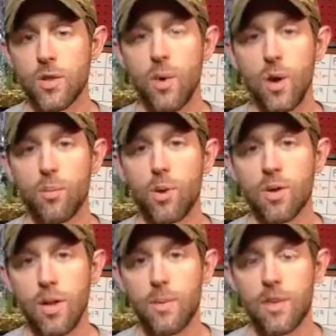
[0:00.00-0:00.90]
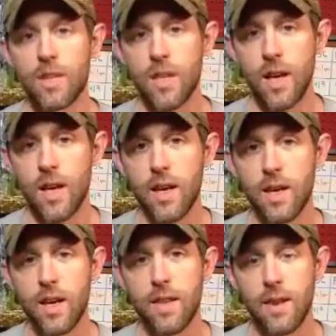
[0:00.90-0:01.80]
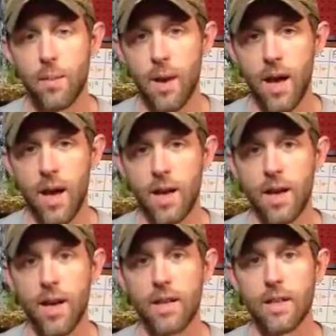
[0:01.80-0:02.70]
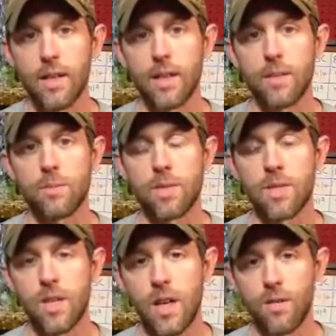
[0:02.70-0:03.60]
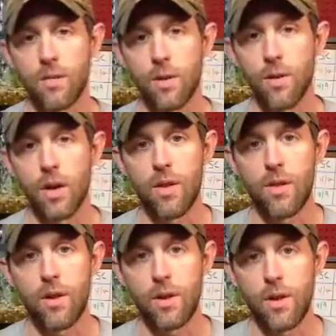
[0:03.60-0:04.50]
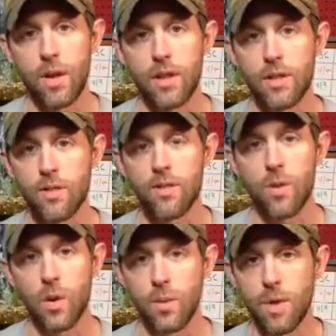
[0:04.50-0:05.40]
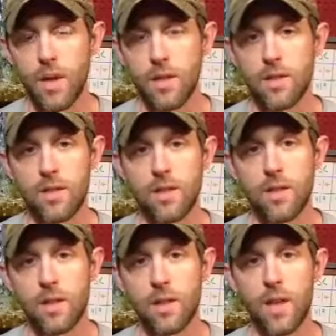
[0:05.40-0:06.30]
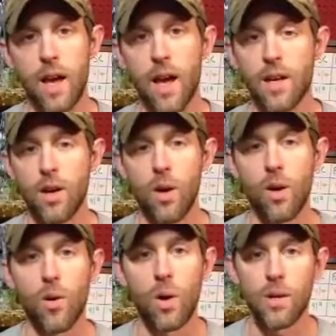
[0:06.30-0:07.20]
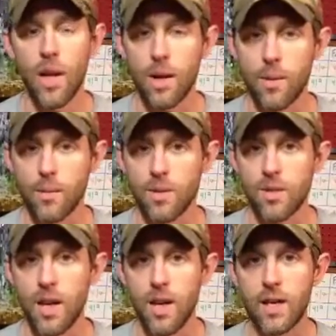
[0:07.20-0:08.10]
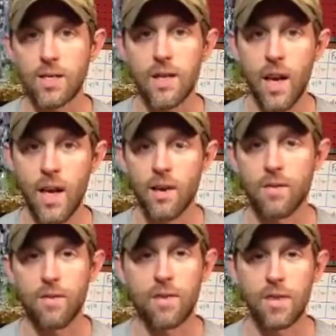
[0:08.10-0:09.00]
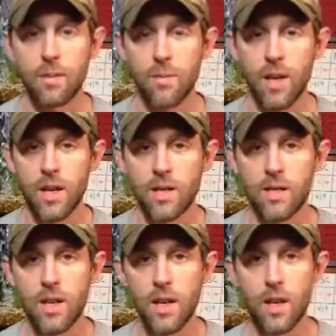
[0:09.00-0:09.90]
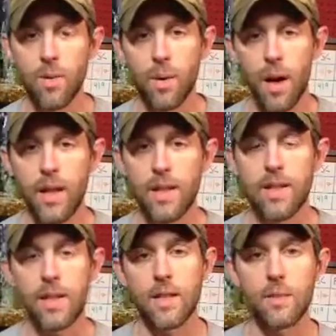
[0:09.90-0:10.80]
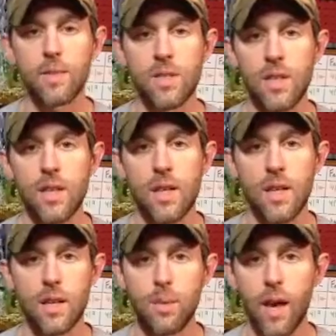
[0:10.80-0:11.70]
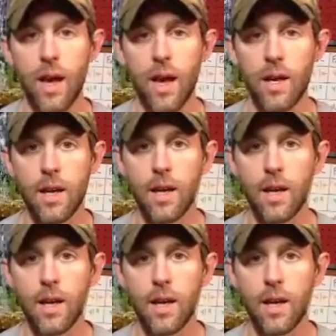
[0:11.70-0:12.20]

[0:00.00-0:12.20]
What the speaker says: you want to put them in the tank, in their bag, and you let them sit for about 30 to 40 minutes. I know a lot of people say 10, 15 minutes, but I like to let them sit in the bag.